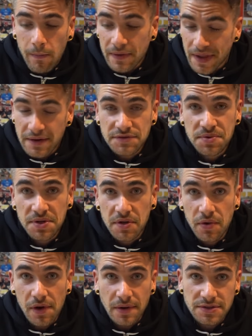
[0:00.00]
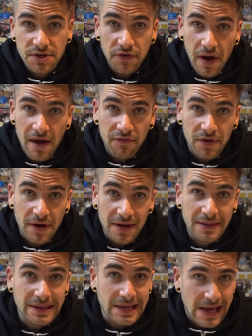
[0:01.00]
And that was really cool. So if you're ever
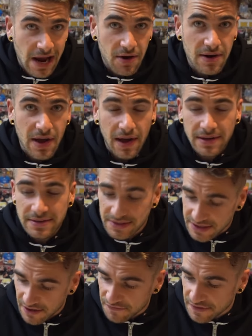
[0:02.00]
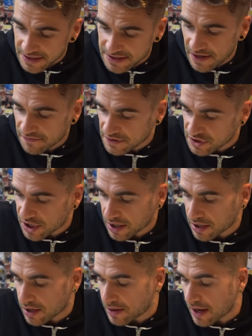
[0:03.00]
in the area, definitely check
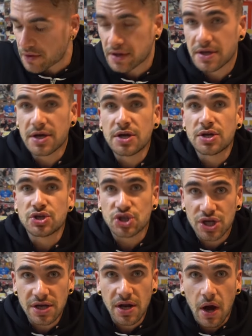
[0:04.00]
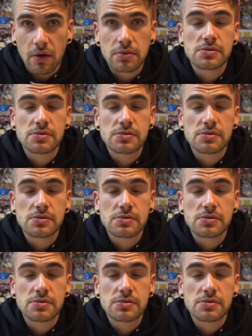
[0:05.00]
it out. Chino.